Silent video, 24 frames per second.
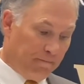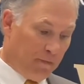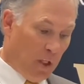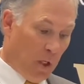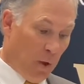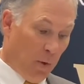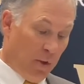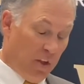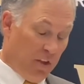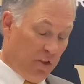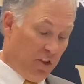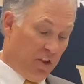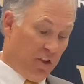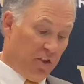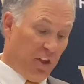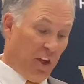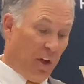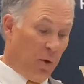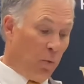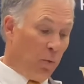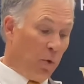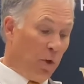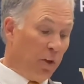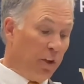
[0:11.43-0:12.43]
This is
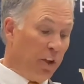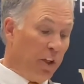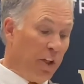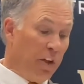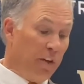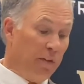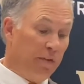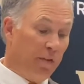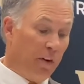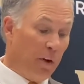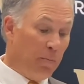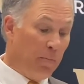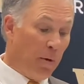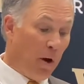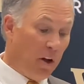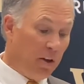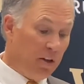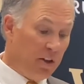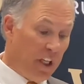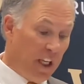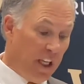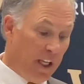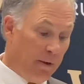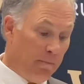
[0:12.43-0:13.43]
a really good football
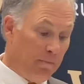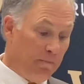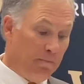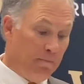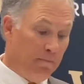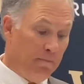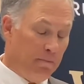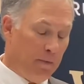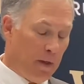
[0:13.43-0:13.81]
team.